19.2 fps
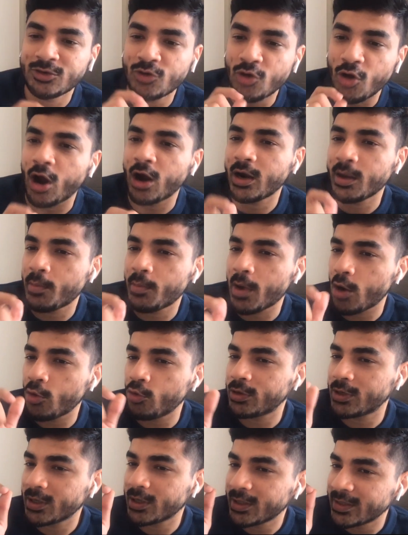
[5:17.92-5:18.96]
not
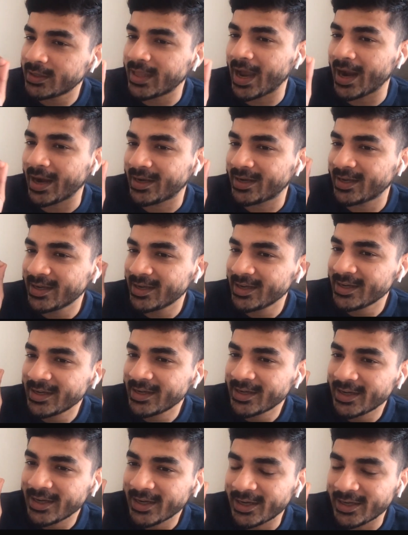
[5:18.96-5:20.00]
about that
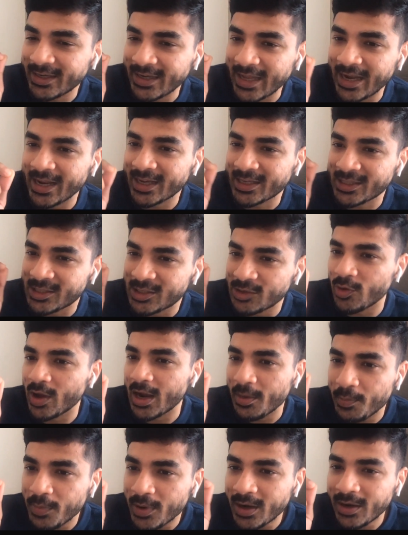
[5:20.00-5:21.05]
10x
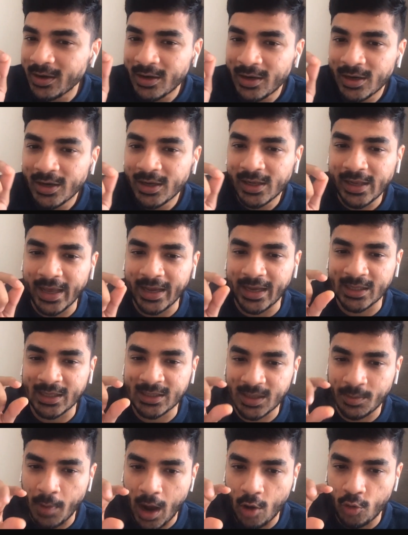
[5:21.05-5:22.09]
developer. Like it's
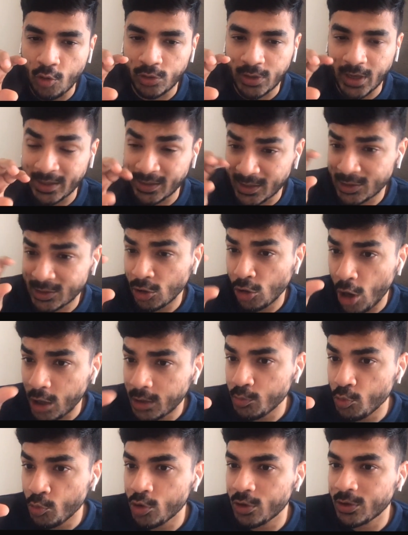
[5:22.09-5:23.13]
about, and there's a
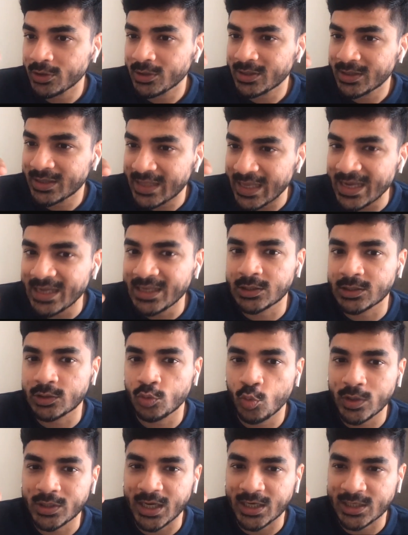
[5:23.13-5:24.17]
lot more things
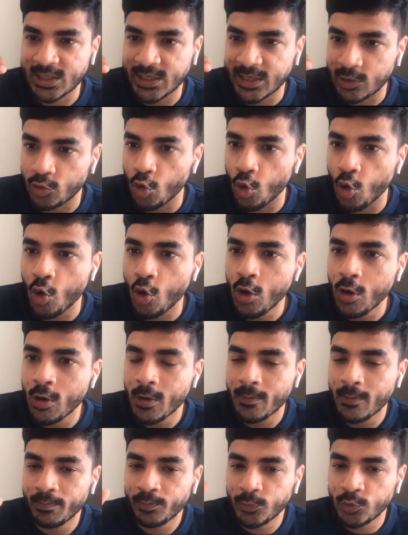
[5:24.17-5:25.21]
which actually go
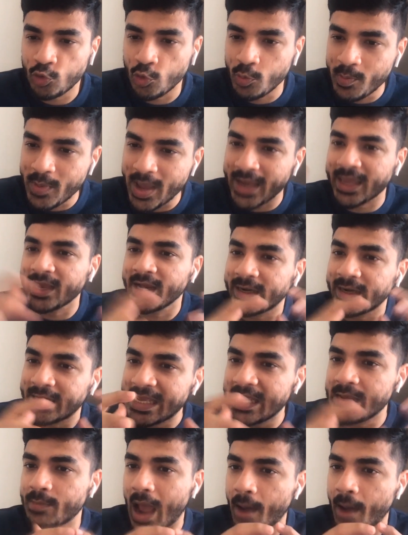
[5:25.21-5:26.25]
to making a
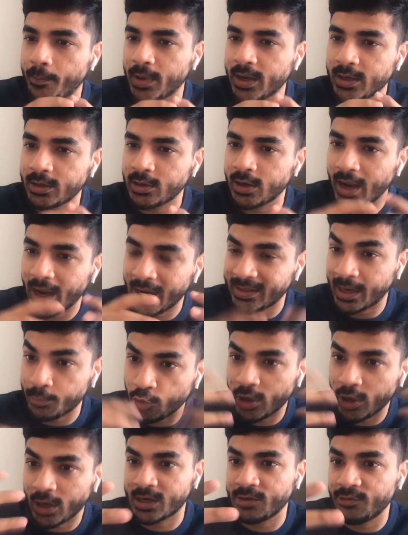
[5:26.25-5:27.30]
team happen and that
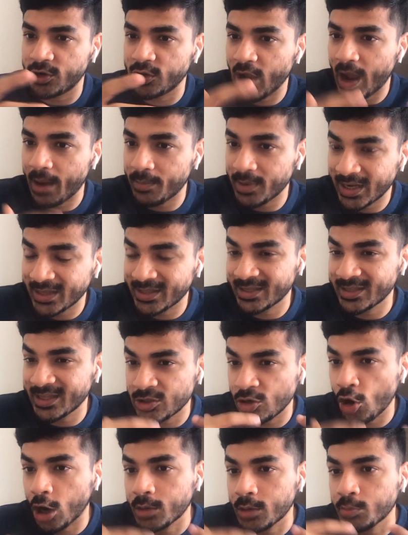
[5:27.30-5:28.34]
productivity happen. I think there's
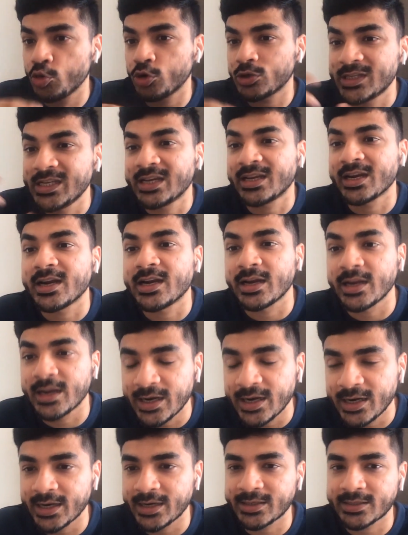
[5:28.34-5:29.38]
a lot more secret
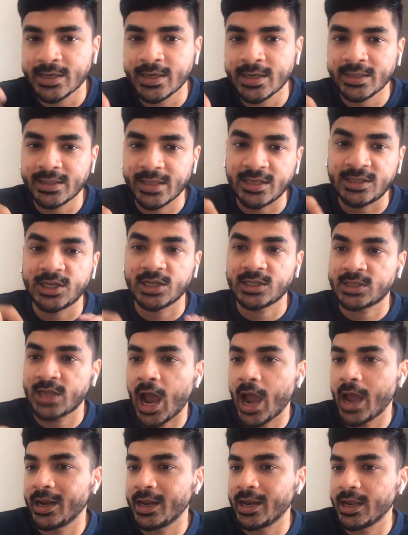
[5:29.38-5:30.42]
ingredients than just
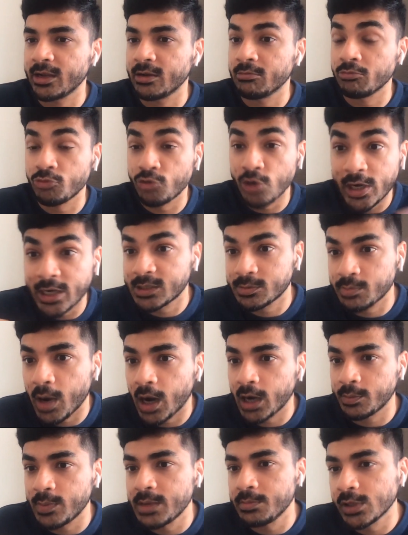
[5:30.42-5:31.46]
hiring really
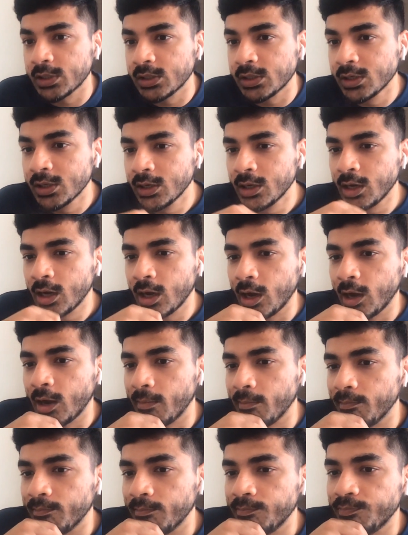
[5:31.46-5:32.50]
smart people.
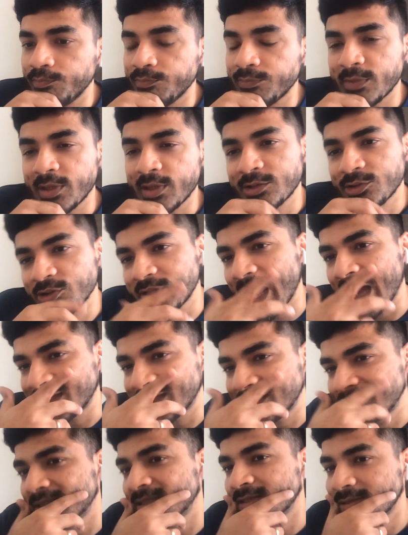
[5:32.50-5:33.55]
So
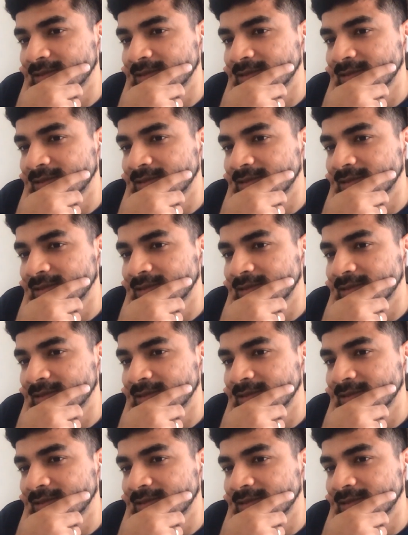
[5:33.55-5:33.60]
that's,